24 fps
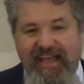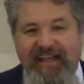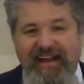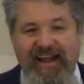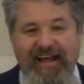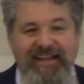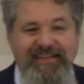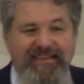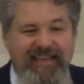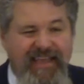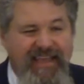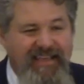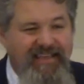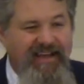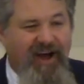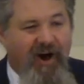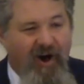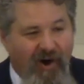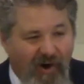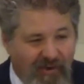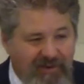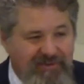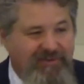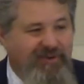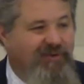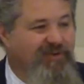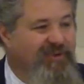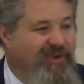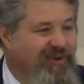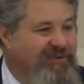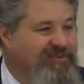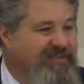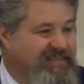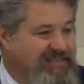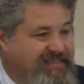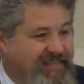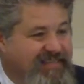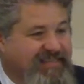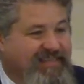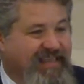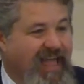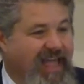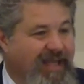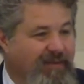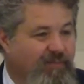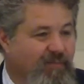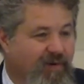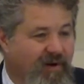he, does, he also uses the
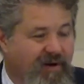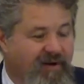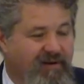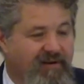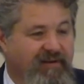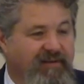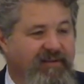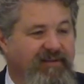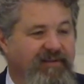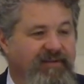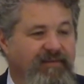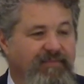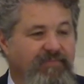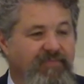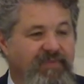same word.